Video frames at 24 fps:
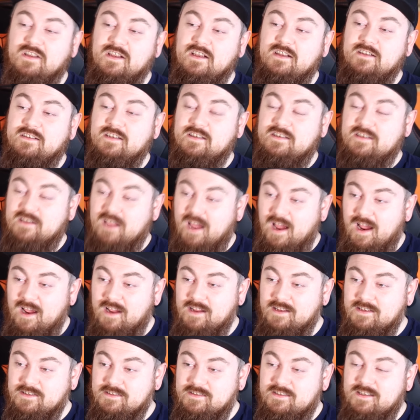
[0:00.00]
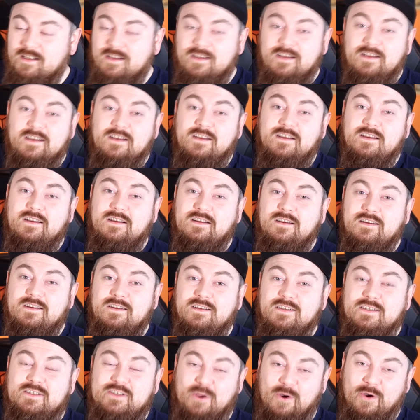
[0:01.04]
a disguised
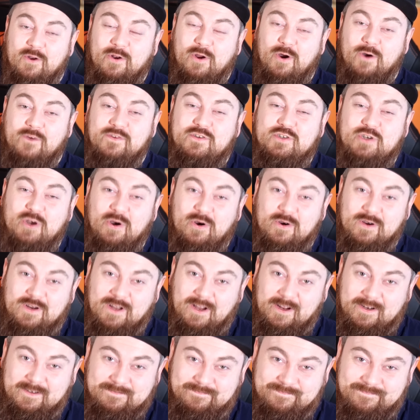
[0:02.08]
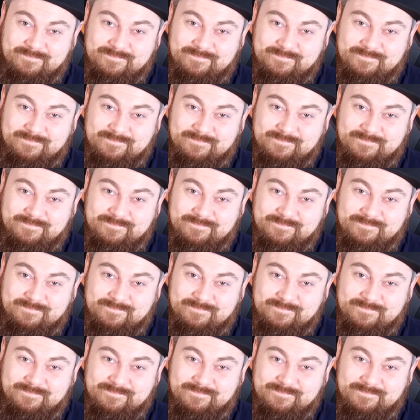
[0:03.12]
sawn off shotgun.